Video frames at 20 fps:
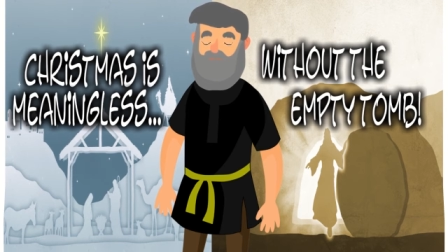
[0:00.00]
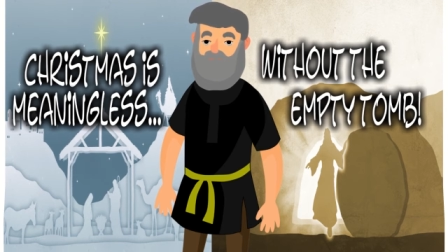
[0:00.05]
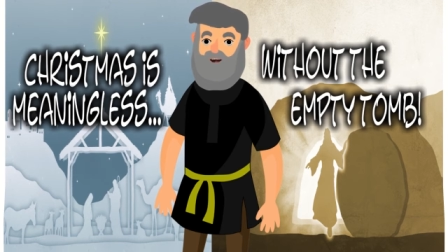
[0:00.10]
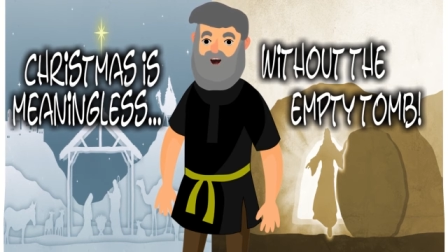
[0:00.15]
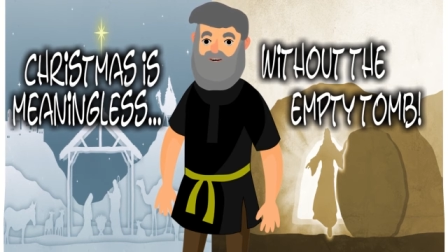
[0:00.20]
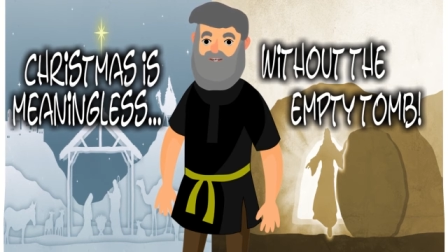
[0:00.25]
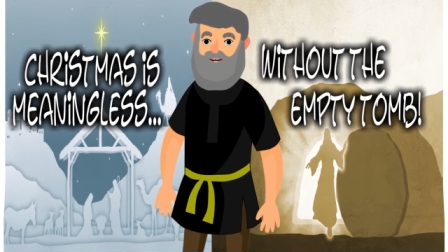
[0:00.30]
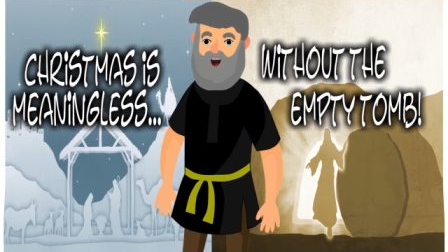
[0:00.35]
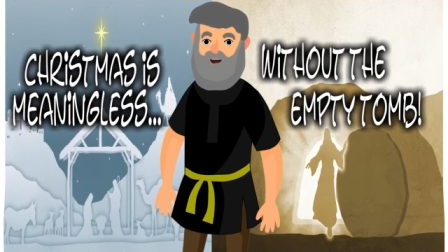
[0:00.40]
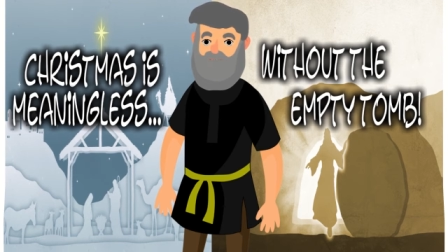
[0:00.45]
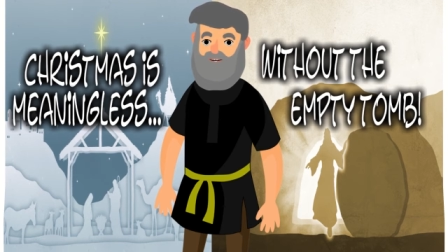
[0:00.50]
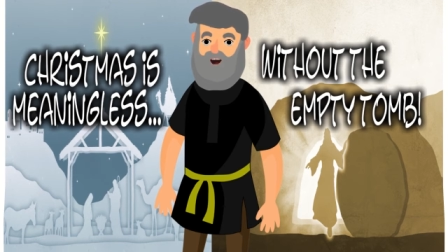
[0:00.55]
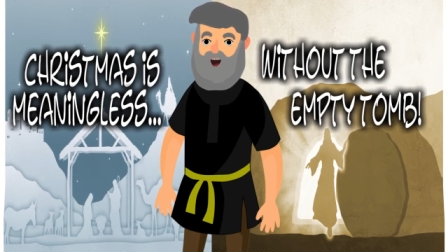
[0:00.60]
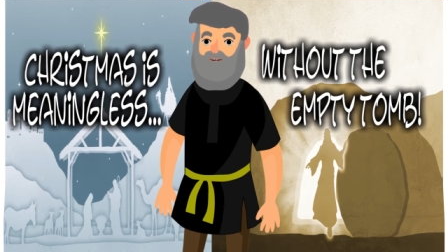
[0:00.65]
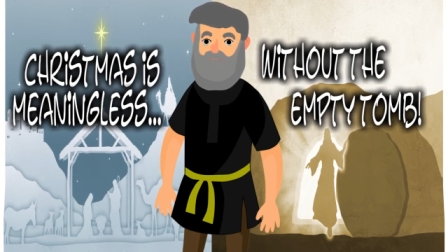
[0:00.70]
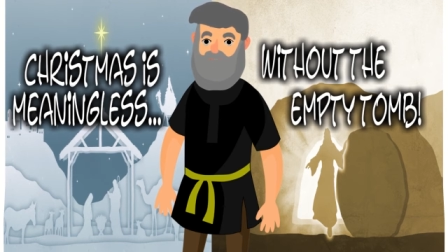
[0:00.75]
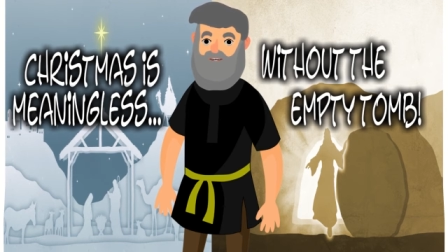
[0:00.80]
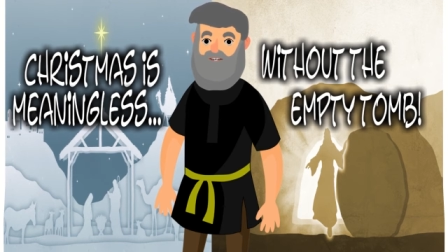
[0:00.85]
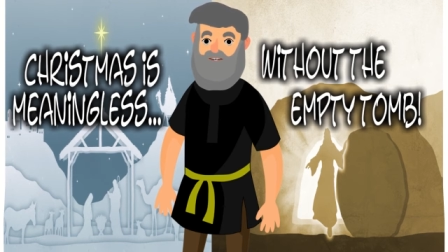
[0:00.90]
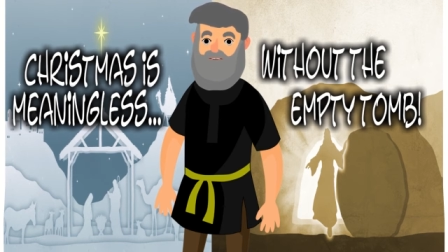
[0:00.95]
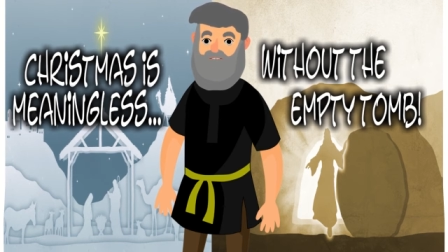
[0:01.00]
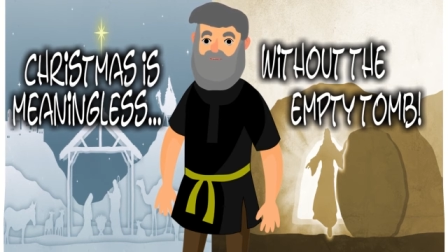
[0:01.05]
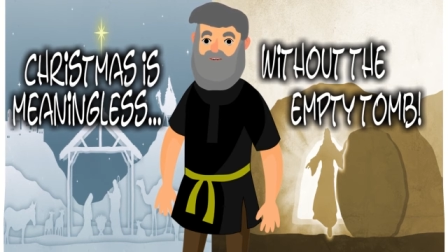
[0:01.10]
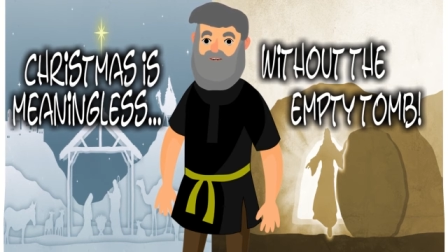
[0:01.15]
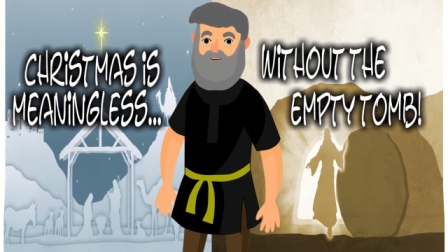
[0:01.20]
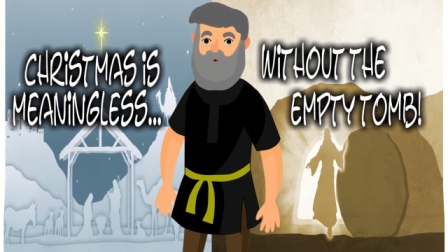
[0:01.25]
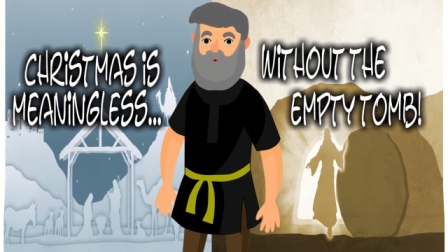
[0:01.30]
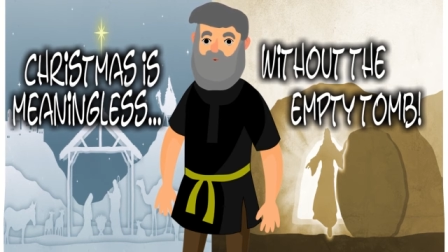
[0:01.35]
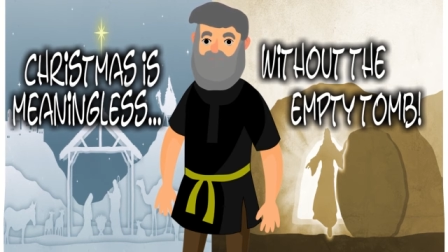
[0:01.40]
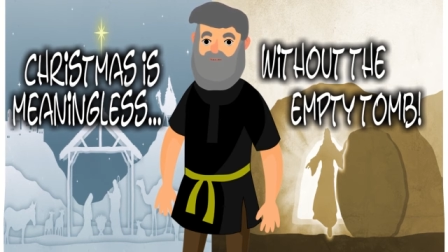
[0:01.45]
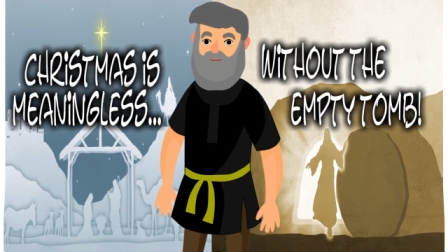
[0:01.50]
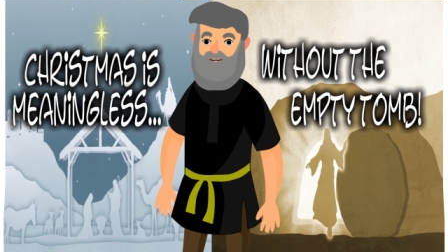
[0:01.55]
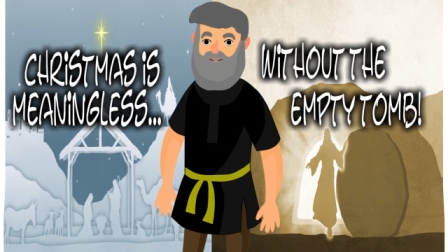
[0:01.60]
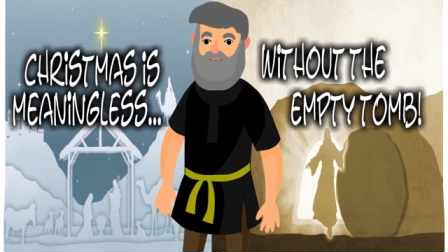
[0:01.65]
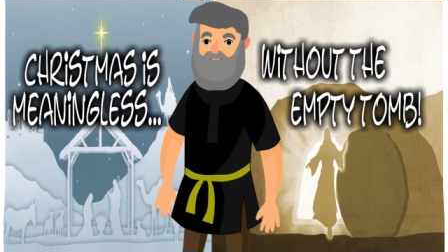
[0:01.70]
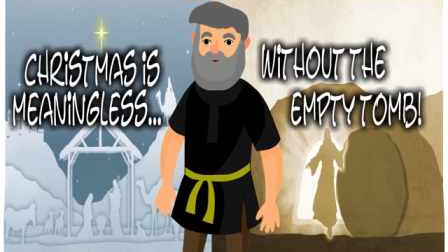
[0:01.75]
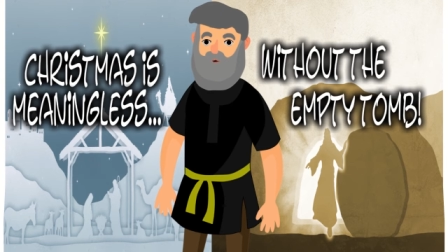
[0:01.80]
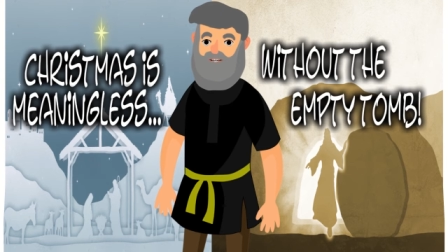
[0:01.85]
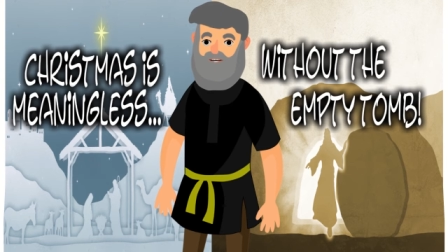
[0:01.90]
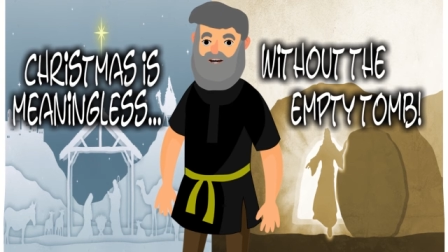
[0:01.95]
But sometimes even true
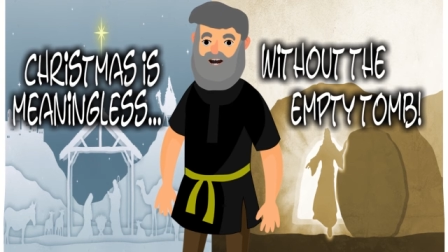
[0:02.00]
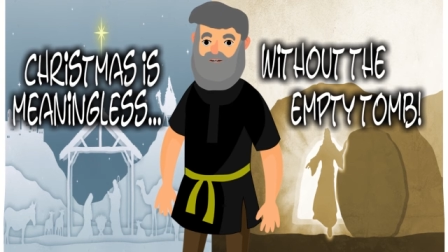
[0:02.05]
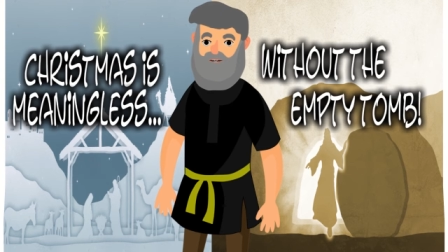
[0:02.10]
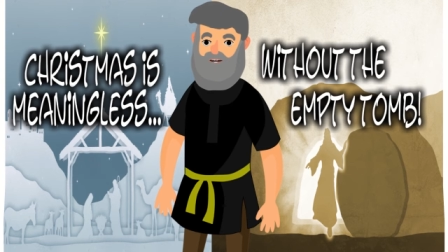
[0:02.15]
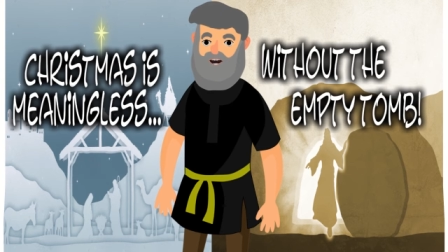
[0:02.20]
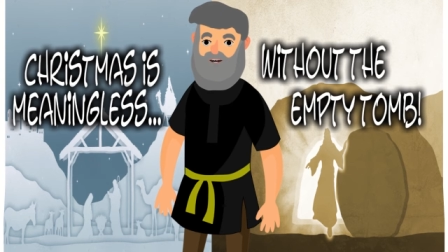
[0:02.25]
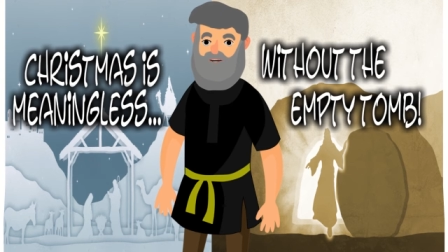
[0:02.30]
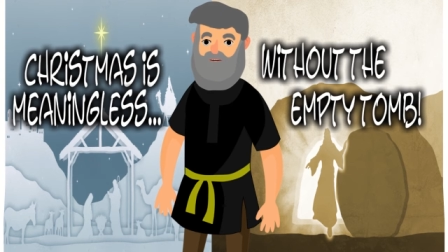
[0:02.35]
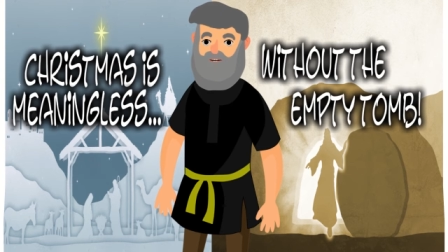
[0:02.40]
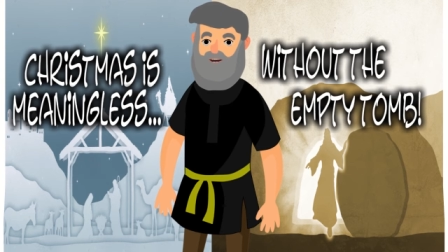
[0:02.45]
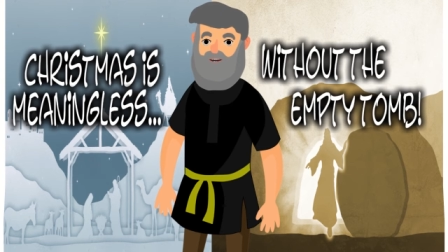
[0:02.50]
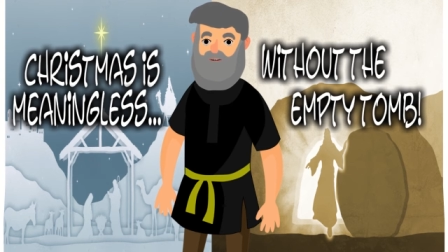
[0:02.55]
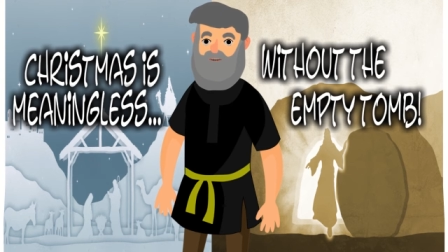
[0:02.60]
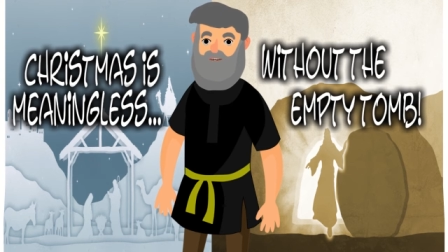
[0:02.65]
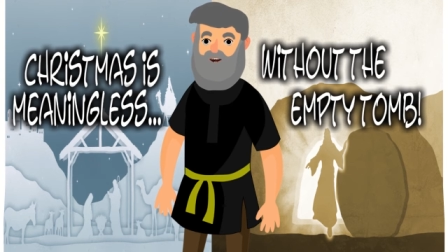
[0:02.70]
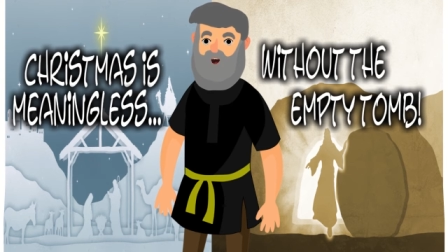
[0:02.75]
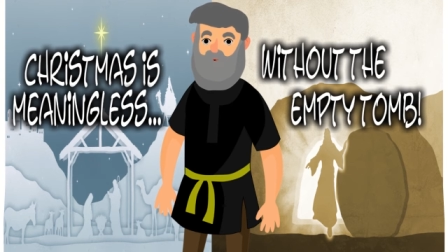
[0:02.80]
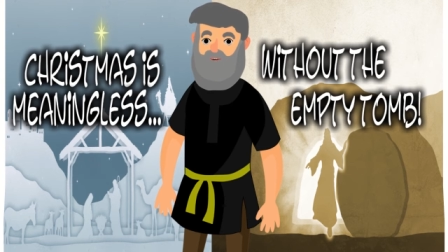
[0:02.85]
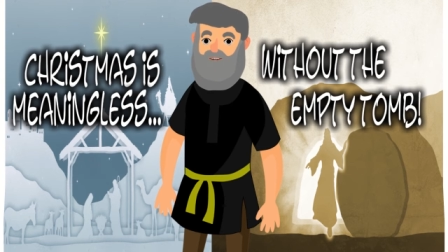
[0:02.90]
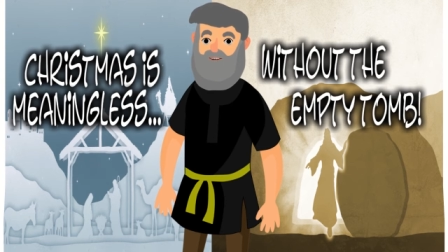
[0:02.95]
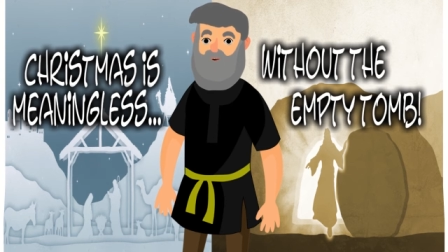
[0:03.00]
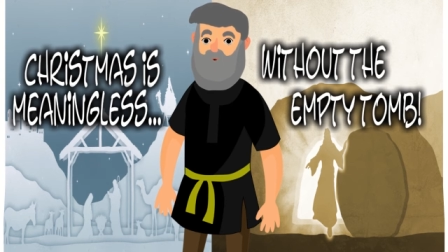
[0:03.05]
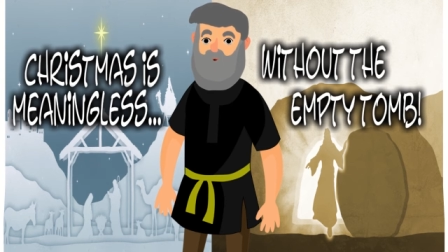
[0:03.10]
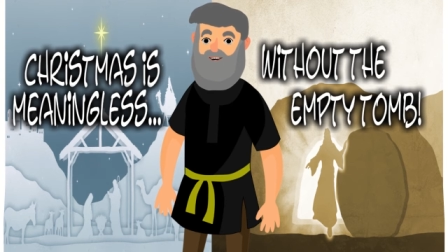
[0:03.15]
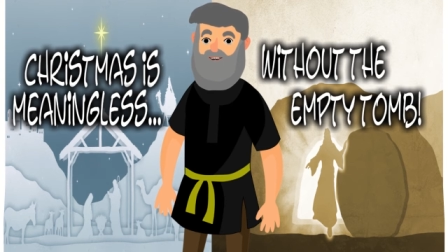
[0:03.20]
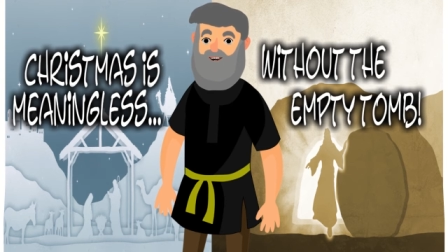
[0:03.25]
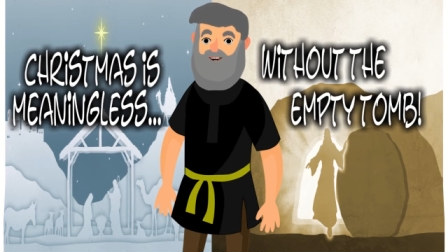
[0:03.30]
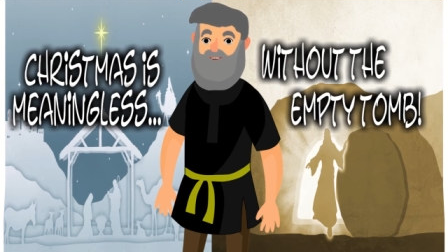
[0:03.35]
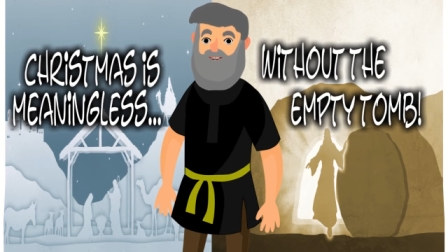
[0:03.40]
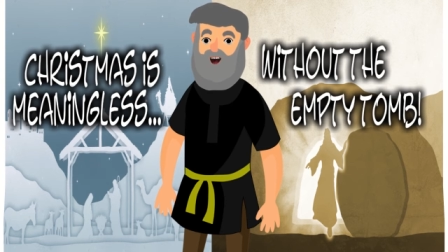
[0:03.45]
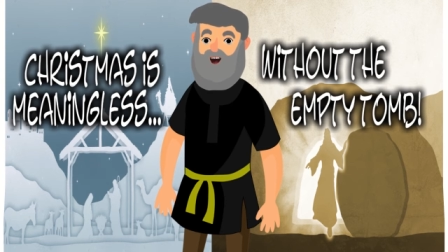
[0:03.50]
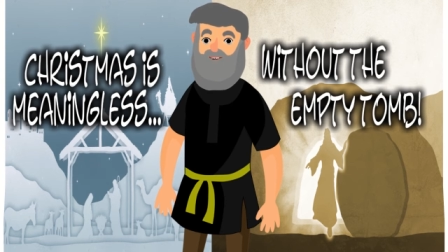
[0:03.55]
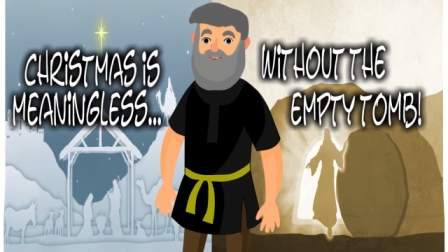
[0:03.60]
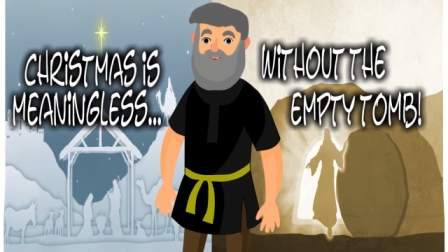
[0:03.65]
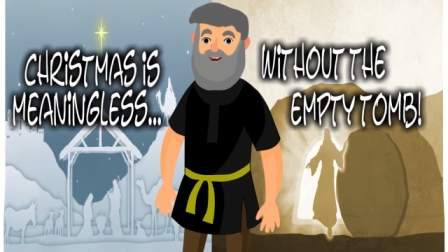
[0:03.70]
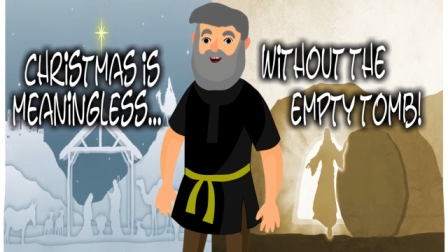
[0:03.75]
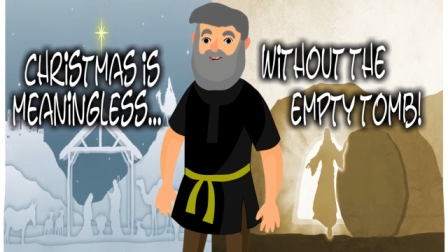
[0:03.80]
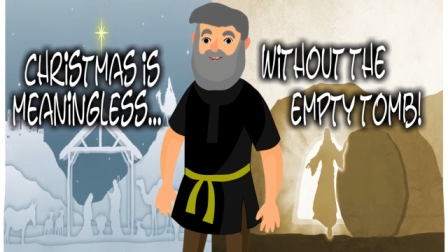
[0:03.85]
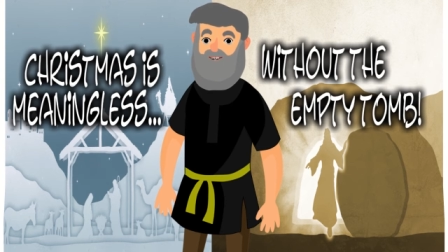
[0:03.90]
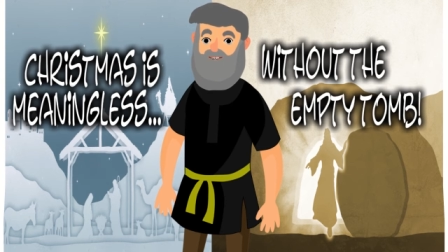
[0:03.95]
believers can get a little down during the
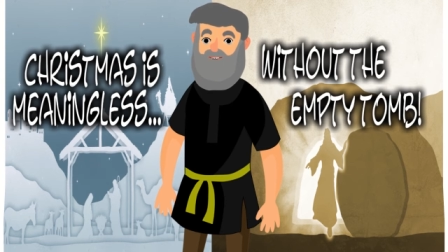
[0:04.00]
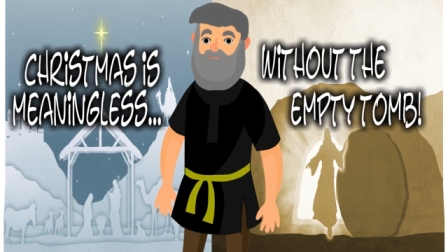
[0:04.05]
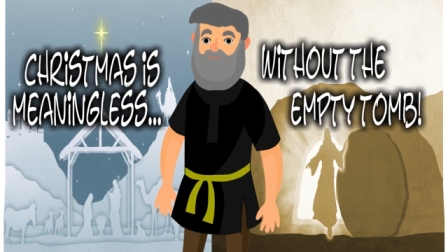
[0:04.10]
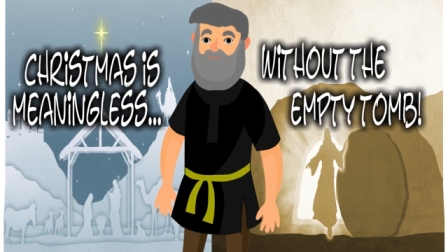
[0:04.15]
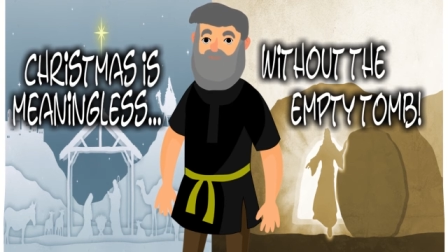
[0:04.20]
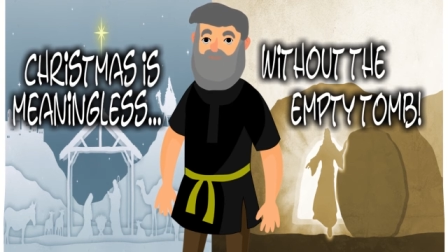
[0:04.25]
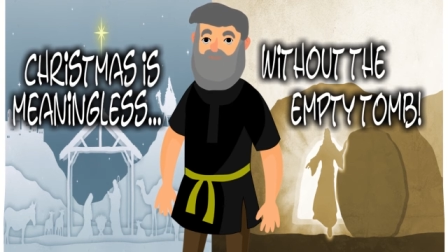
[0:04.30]
holidays.